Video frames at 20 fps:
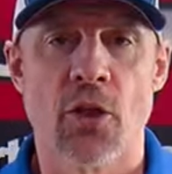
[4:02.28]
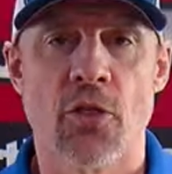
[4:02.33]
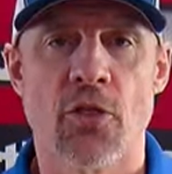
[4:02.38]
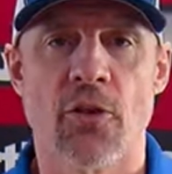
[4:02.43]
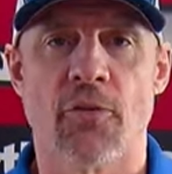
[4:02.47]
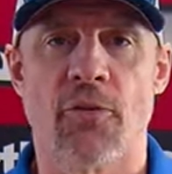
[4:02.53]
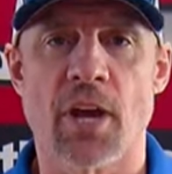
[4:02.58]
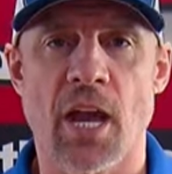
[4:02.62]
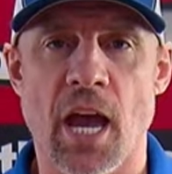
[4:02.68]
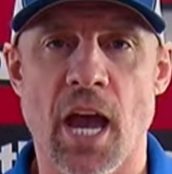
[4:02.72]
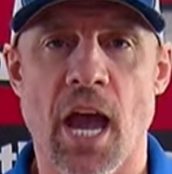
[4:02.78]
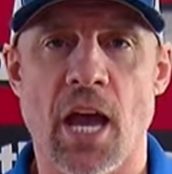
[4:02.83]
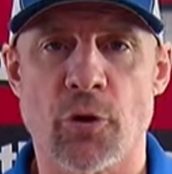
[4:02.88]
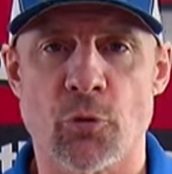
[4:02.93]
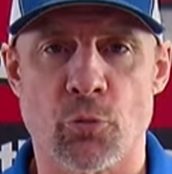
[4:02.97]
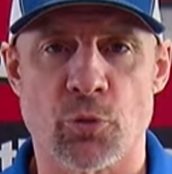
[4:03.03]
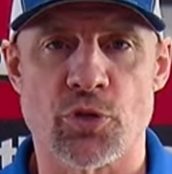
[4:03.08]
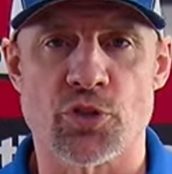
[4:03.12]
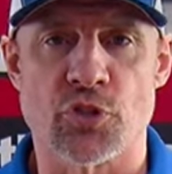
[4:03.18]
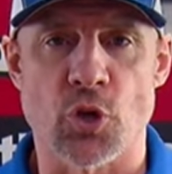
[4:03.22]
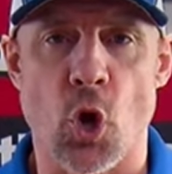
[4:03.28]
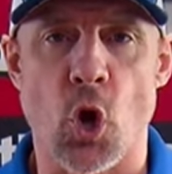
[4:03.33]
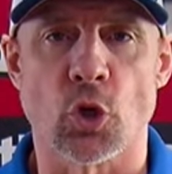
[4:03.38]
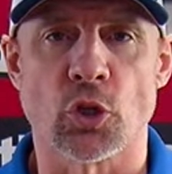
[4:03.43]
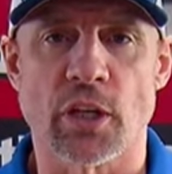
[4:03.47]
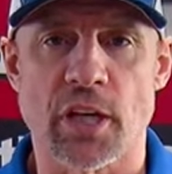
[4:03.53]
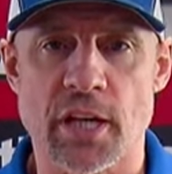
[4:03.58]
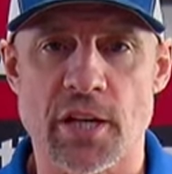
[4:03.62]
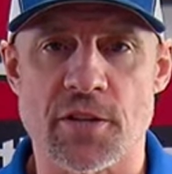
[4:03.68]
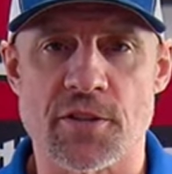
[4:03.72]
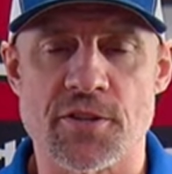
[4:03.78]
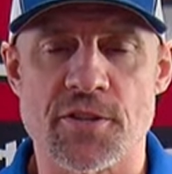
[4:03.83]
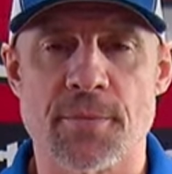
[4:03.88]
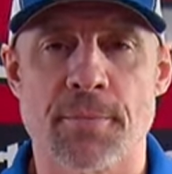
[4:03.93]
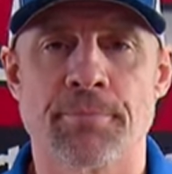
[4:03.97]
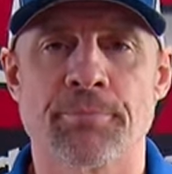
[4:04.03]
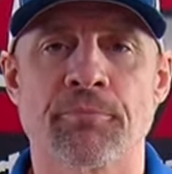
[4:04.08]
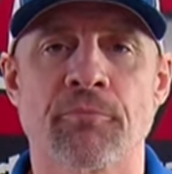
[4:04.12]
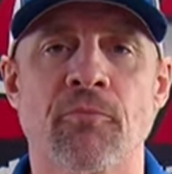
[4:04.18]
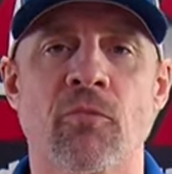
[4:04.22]
the end result is.
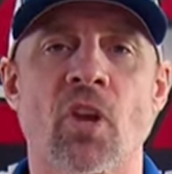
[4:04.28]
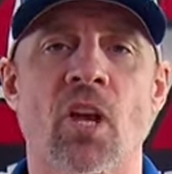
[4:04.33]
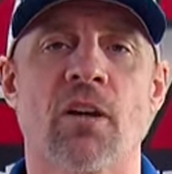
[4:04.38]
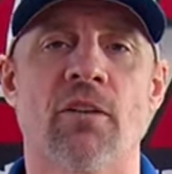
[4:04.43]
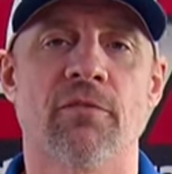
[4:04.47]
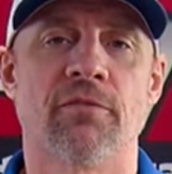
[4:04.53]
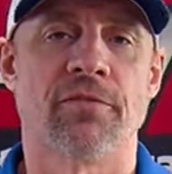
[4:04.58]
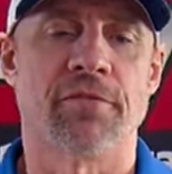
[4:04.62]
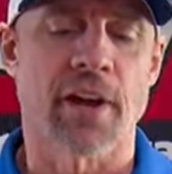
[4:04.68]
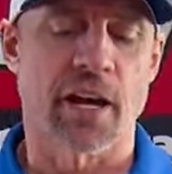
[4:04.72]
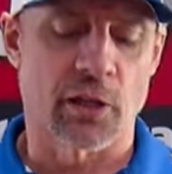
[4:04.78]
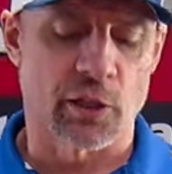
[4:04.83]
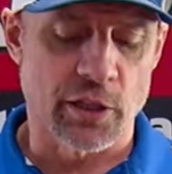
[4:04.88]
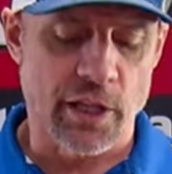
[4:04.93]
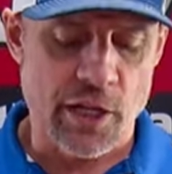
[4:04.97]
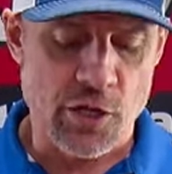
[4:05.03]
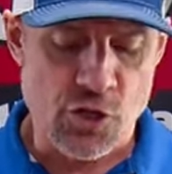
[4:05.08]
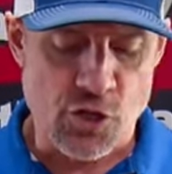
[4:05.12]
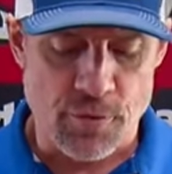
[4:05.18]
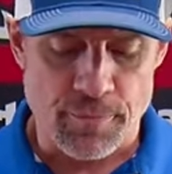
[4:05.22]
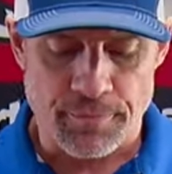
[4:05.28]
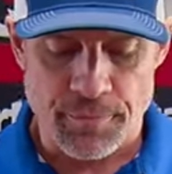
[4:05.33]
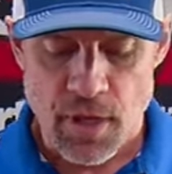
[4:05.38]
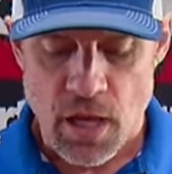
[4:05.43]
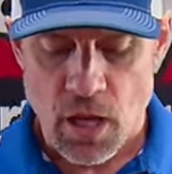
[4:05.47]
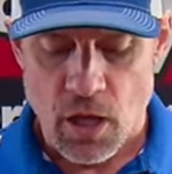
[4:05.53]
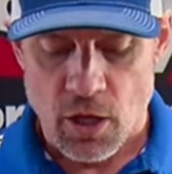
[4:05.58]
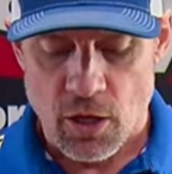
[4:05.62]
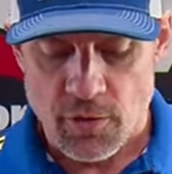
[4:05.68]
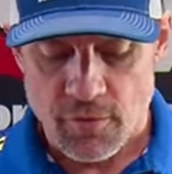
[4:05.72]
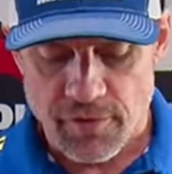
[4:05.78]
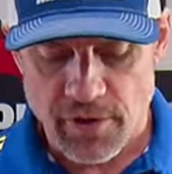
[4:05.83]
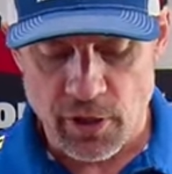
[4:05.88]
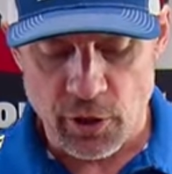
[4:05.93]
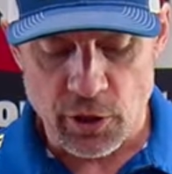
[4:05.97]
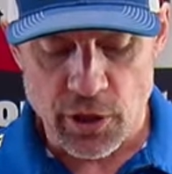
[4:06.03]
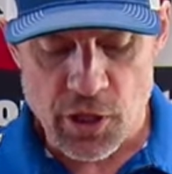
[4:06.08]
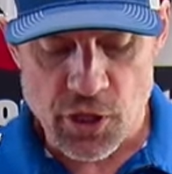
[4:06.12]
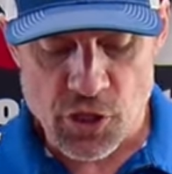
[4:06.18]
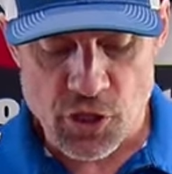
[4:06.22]
Ventilation.
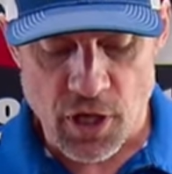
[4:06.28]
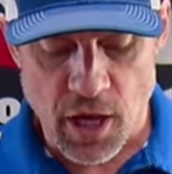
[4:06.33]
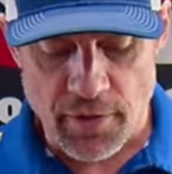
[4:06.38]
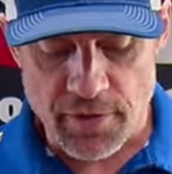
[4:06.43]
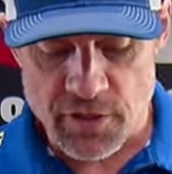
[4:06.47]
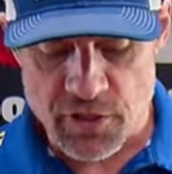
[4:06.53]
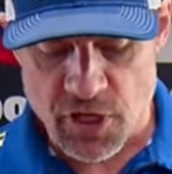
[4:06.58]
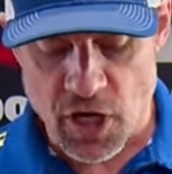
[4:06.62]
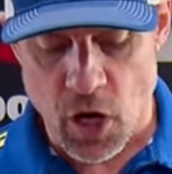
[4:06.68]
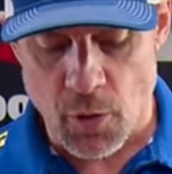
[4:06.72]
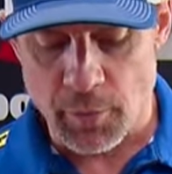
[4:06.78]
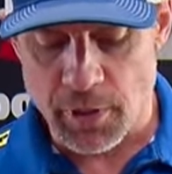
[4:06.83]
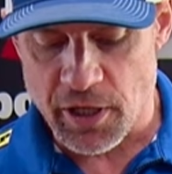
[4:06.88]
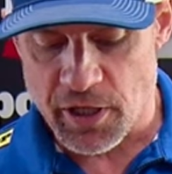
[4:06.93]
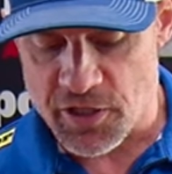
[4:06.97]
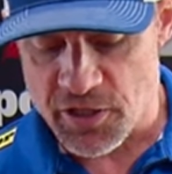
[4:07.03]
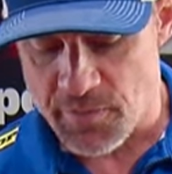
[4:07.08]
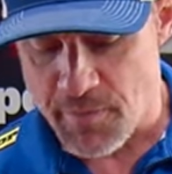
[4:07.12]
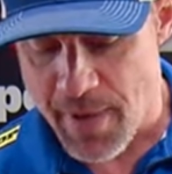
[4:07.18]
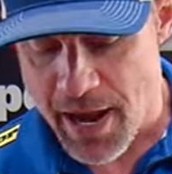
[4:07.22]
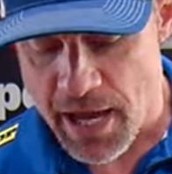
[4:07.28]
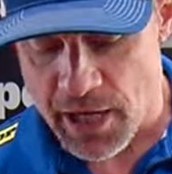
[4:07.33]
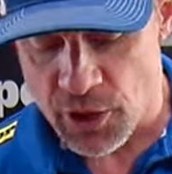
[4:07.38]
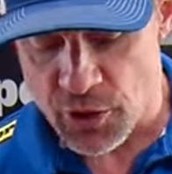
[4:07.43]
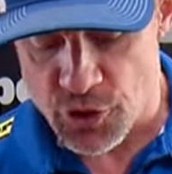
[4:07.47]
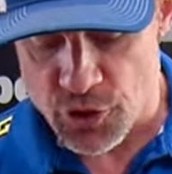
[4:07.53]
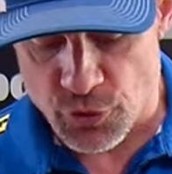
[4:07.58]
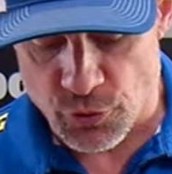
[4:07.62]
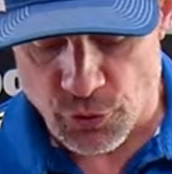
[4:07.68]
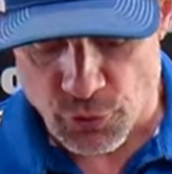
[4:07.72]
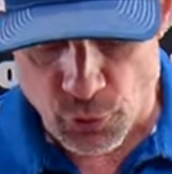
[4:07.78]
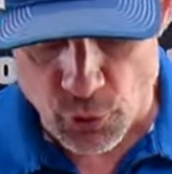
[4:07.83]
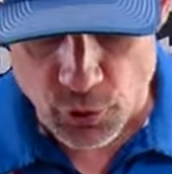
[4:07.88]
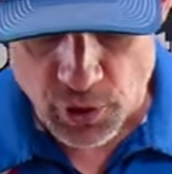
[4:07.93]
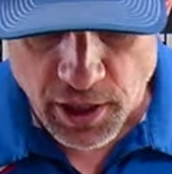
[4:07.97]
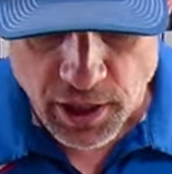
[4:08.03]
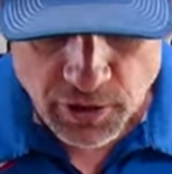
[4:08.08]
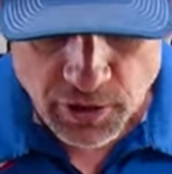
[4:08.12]
Ventilation on this helmet is managed through an